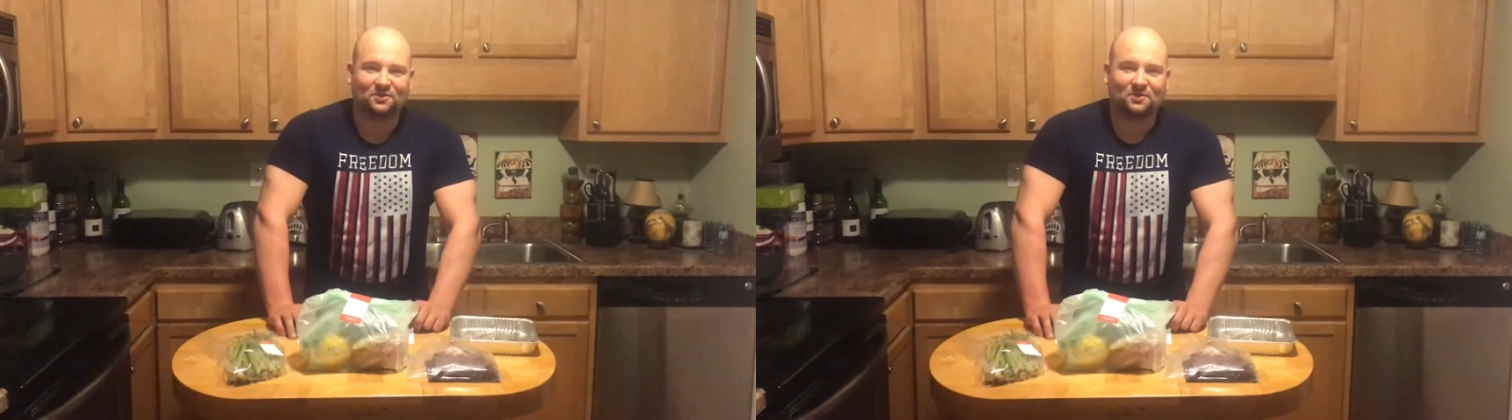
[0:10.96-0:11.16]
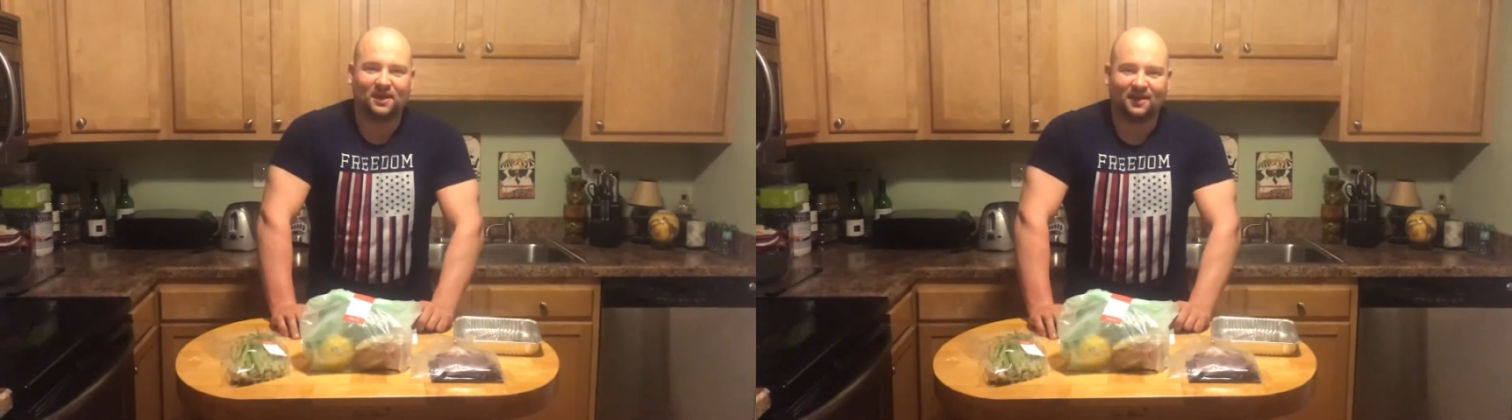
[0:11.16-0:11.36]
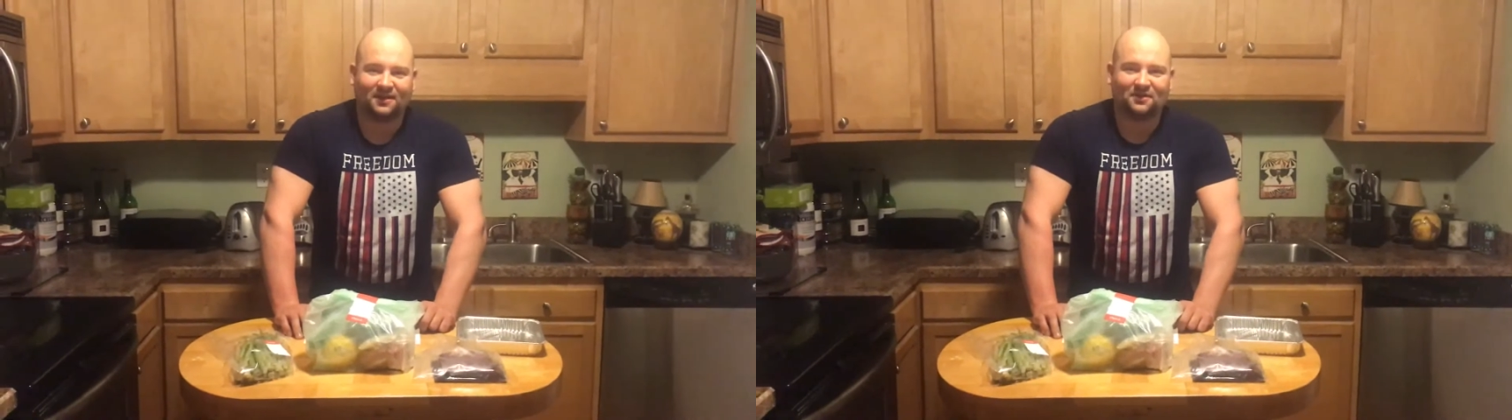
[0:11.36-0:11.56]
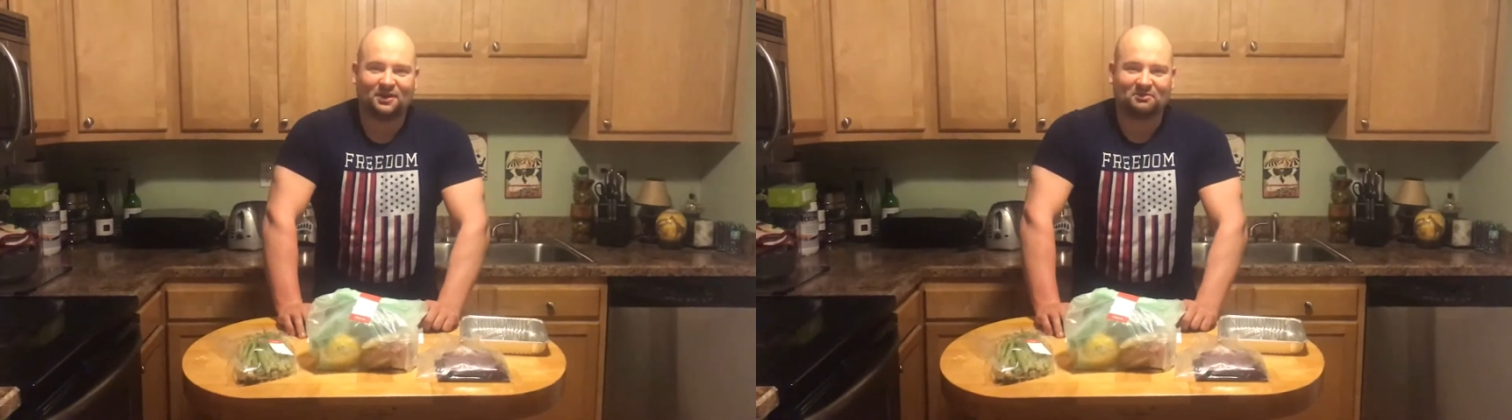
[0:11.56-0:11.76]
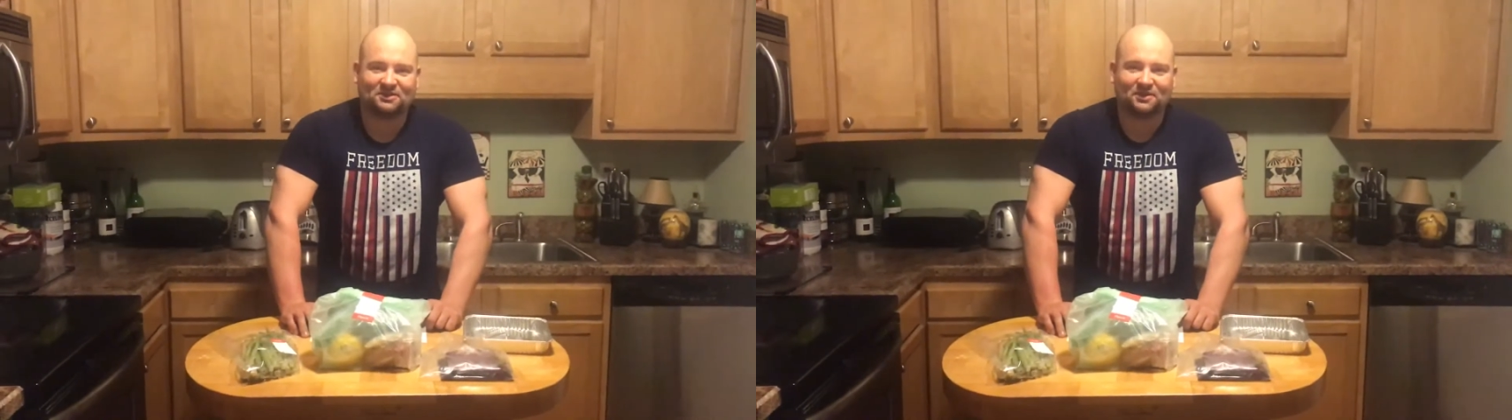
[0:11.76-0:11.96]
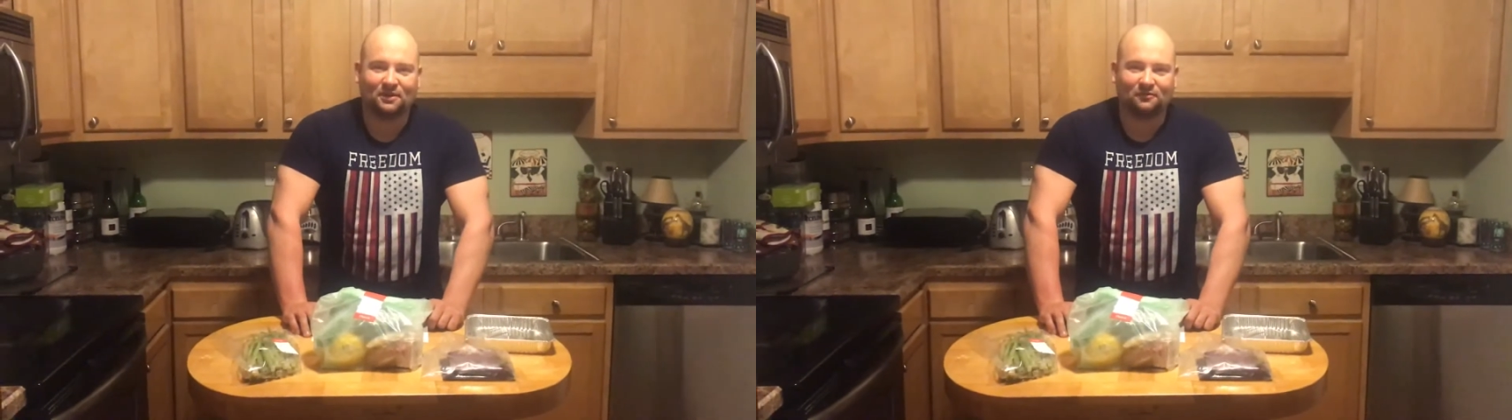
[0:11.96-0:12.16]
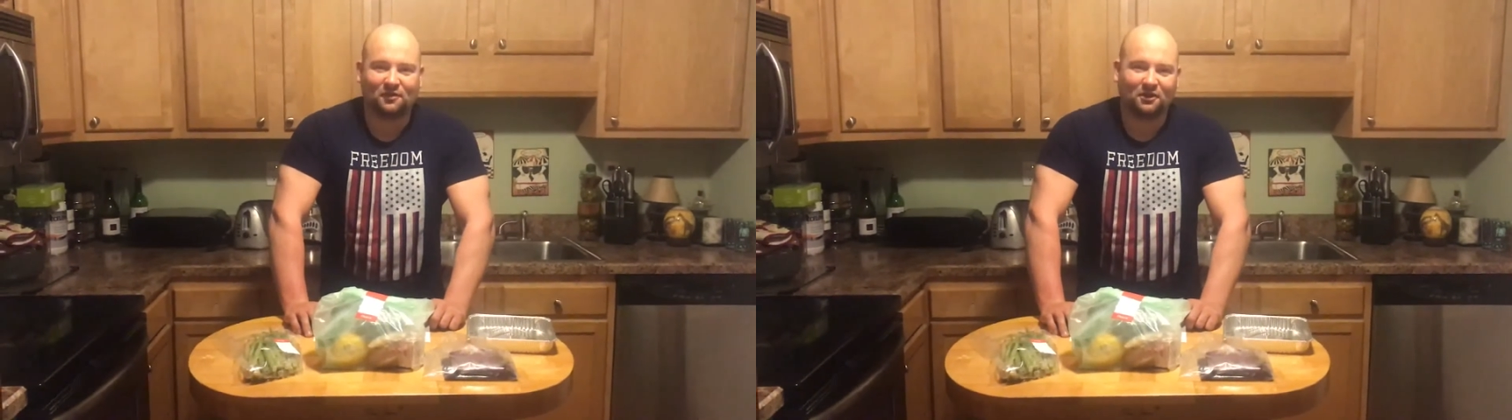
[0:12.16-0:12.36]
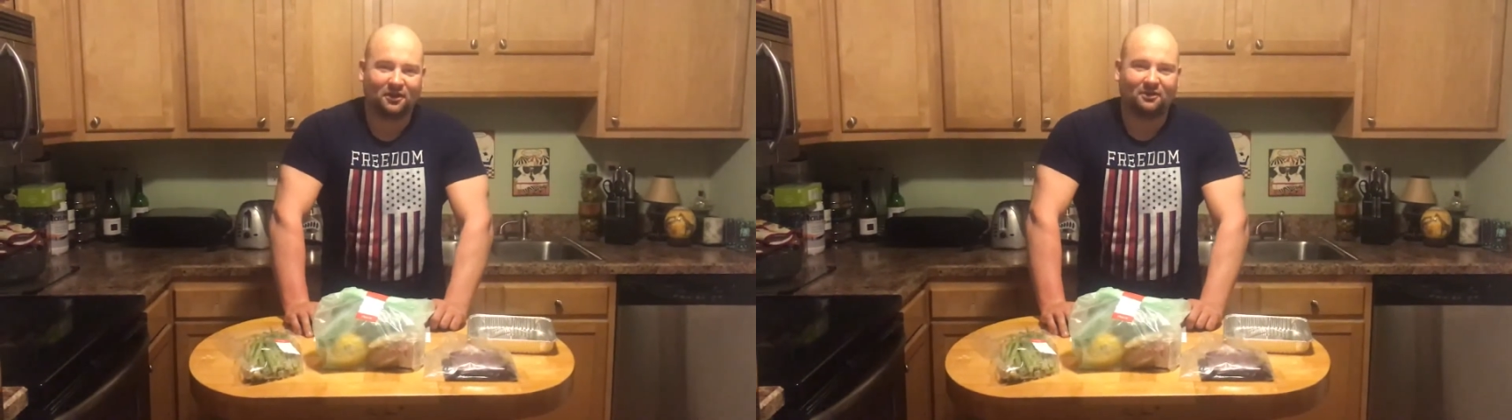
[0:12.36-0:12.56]
to another episode of
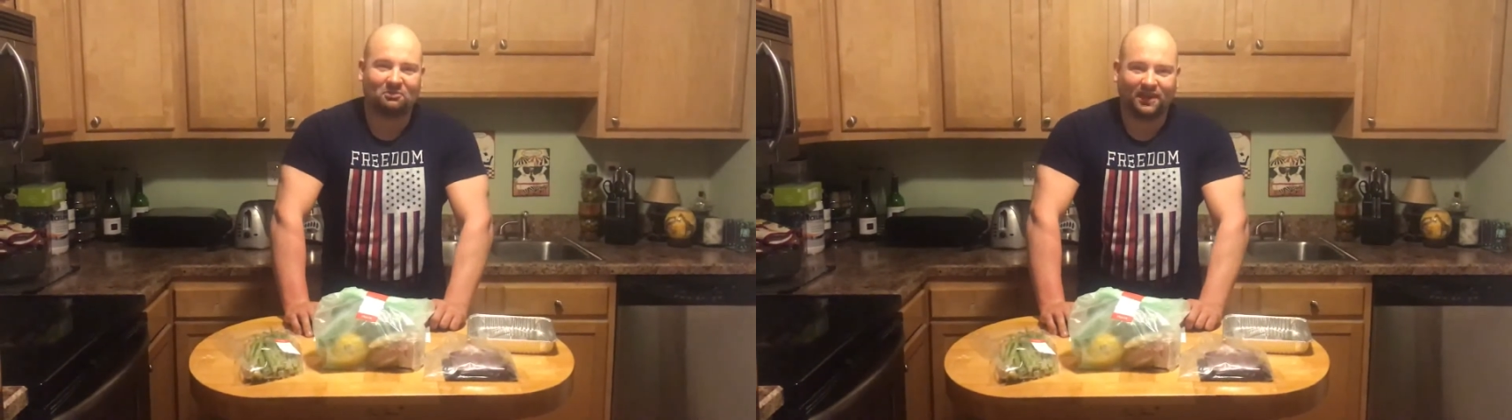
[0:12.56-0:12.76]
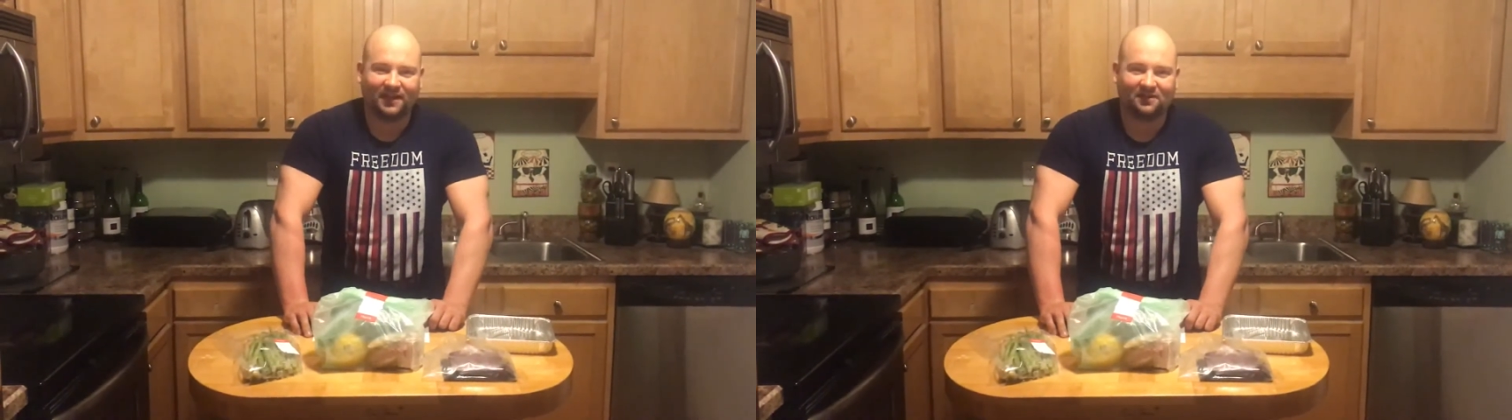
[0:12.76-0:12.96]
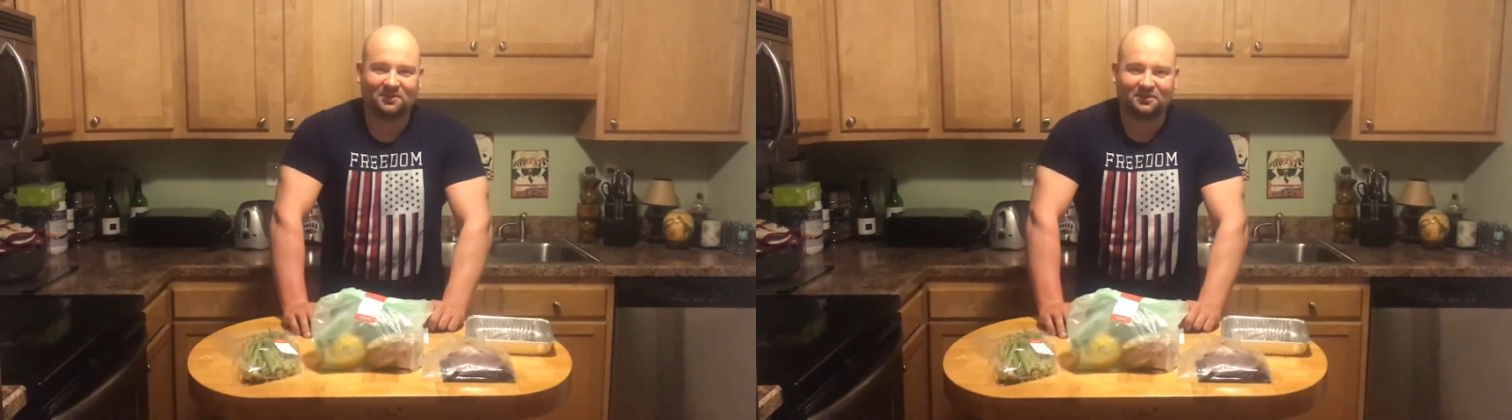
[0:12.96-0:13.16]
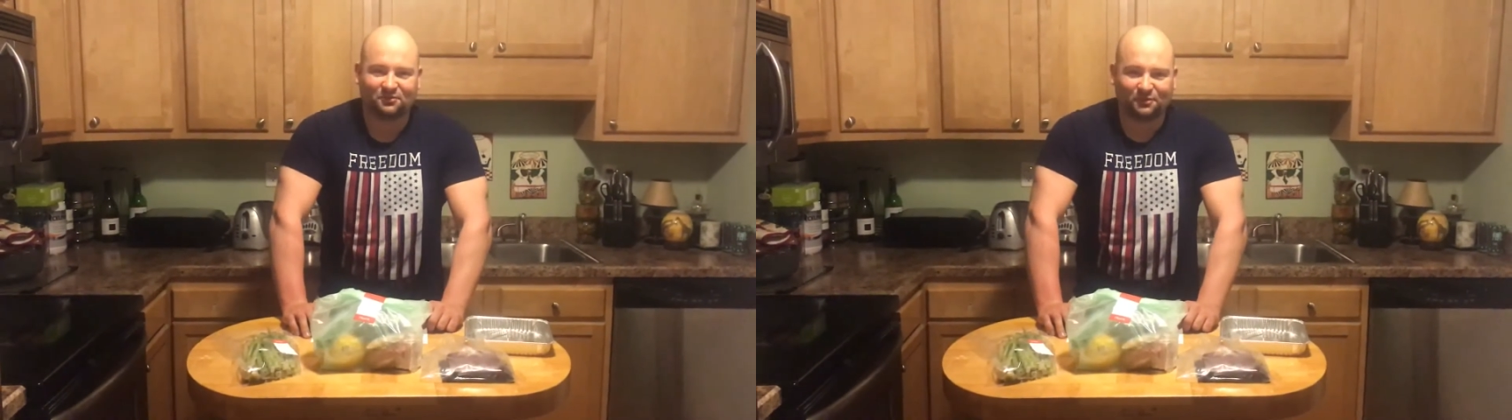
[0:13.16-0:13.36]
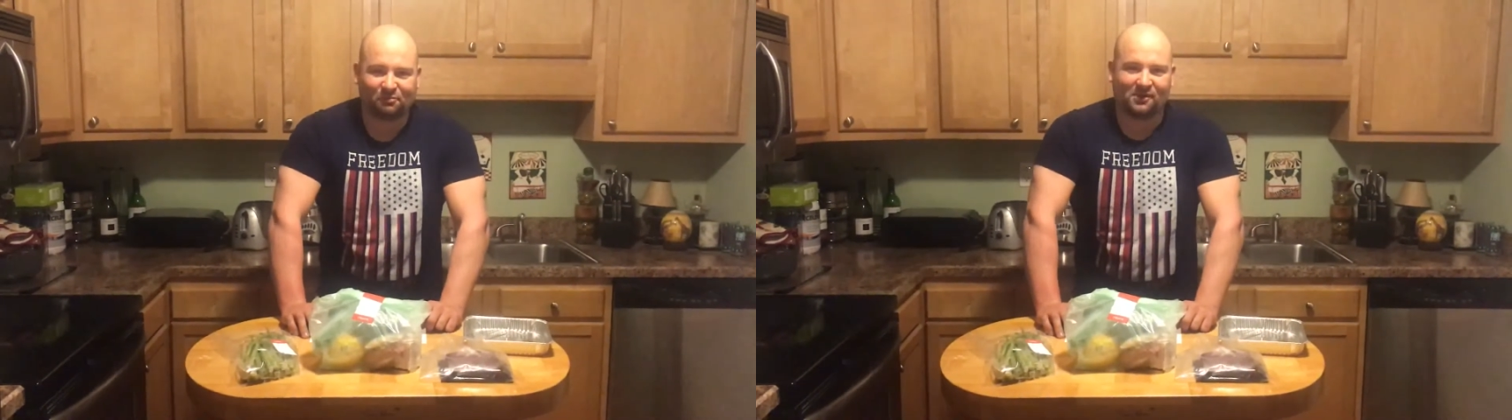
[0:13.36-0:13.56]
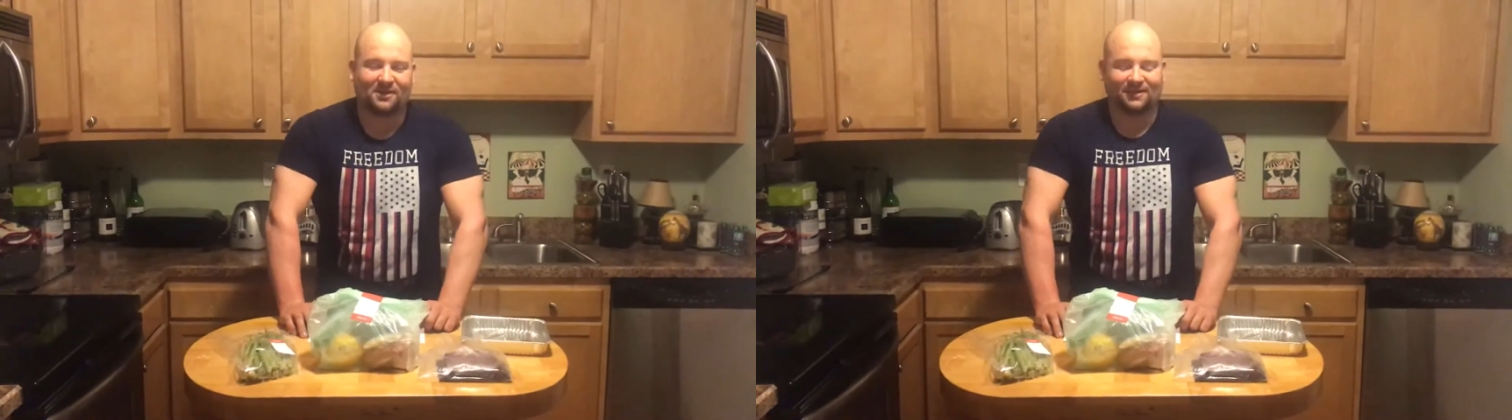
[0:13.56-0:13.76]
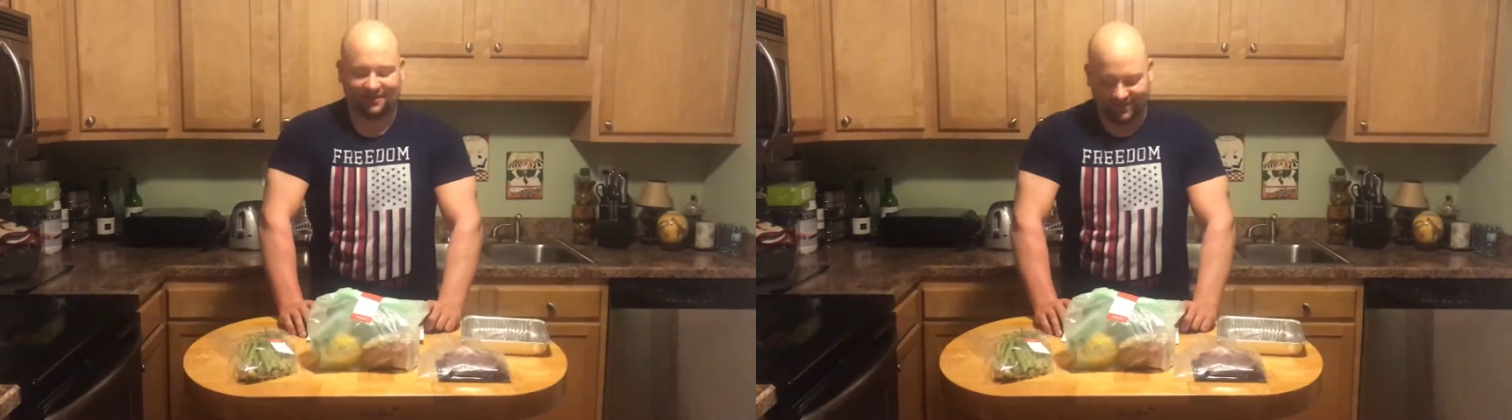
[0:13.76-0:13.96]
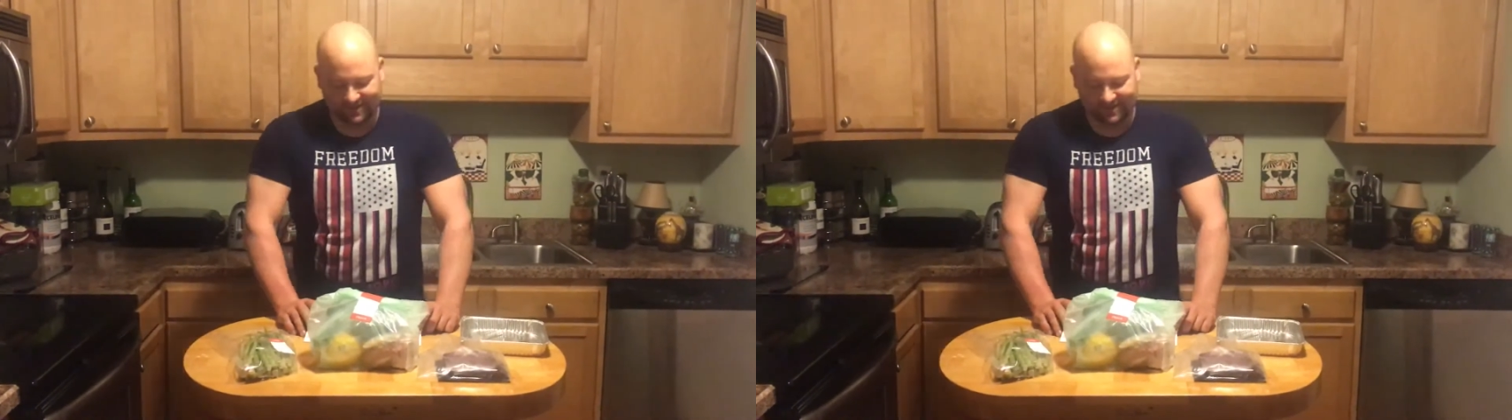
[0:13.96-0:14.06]
Cooking Plated Meals with Paul.